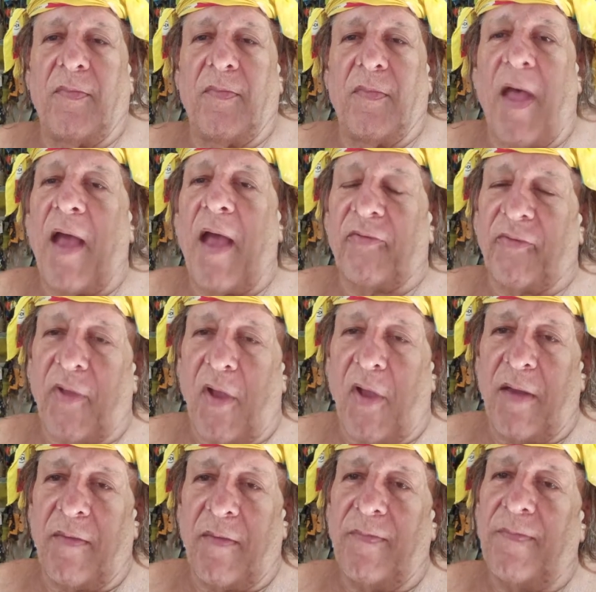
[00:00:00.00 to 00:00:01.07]
Last
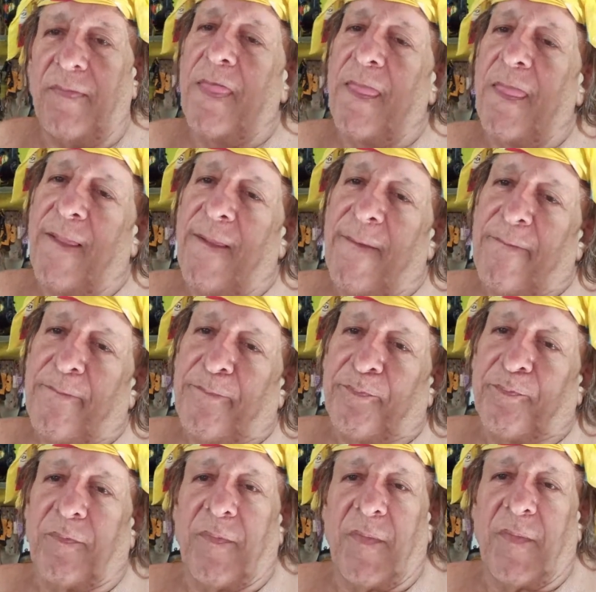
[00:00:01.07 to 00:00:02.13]
time,
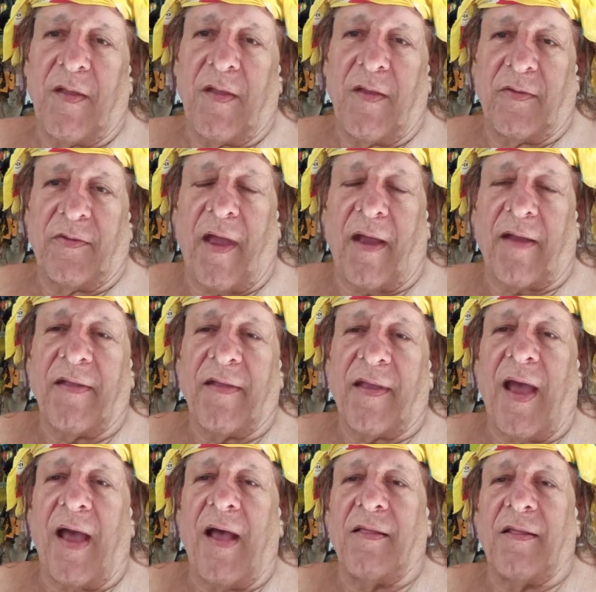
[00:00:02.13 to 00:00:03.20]

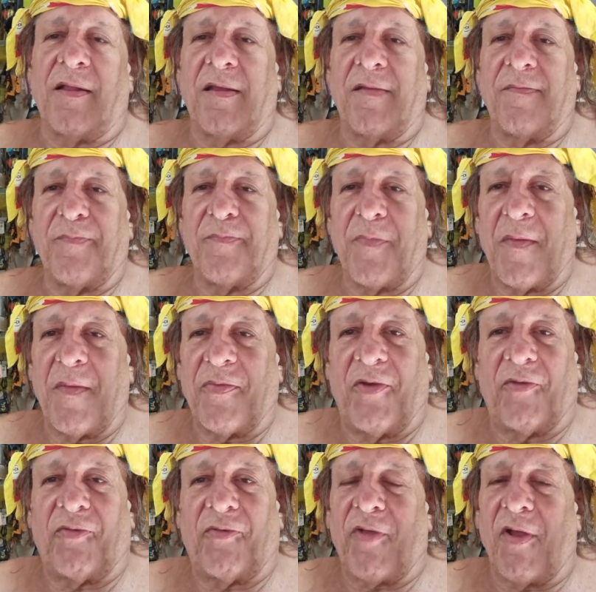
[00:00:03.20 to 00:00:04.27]
technicality.
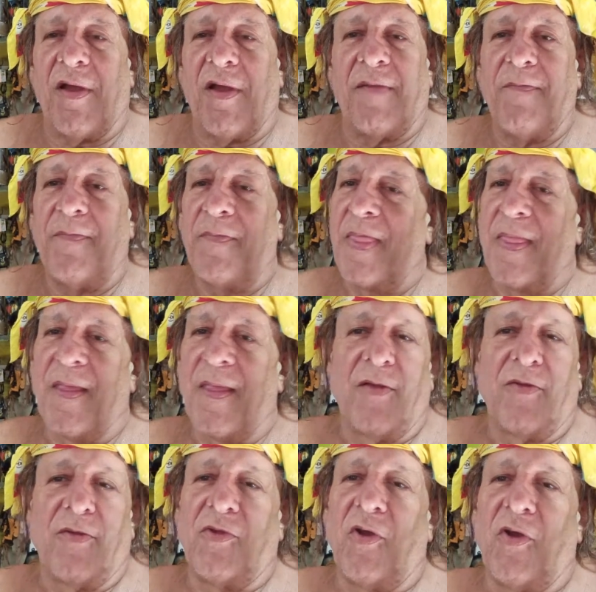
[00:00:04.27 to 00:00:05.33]
This time,
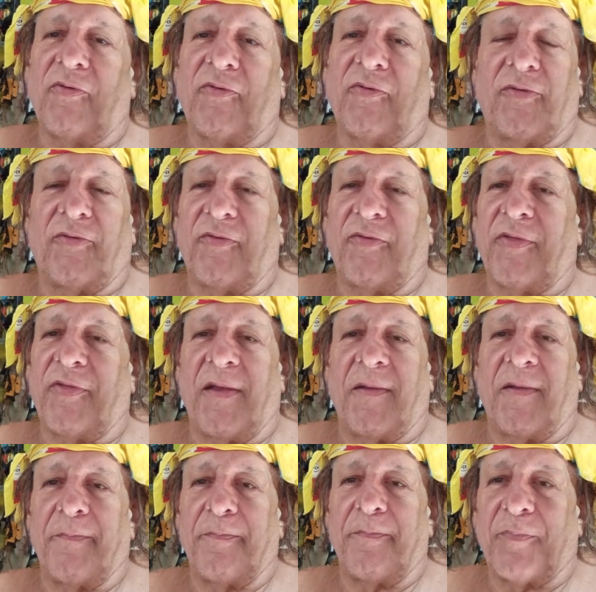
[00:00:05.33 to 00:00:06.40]
no such thing.
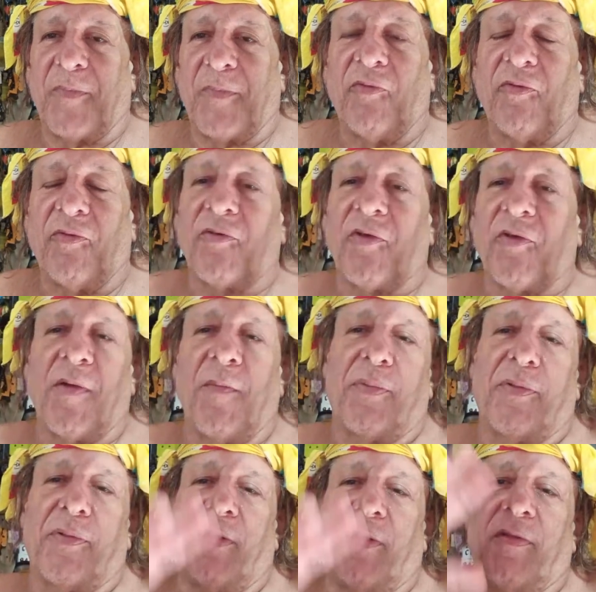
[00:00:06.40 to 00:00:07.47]
This is a
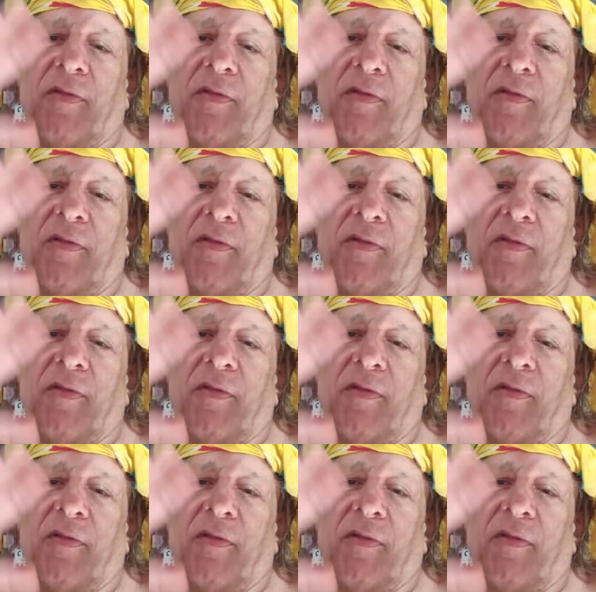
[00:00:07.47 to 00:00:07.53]
completely